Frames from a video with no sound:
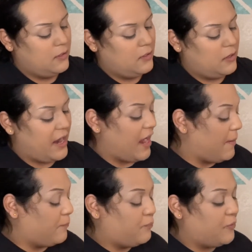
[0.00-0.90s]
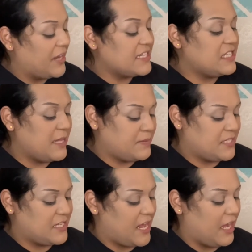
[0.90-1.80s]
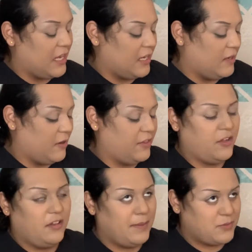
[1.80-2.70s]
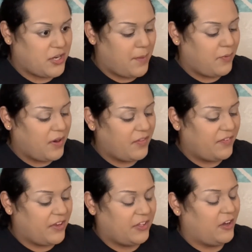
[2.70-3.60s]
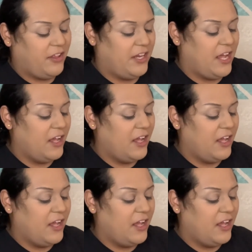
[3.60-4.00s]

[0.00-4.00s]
Or I got Bree's lipstick, or their lip drip, whatever the fuck they're calling it.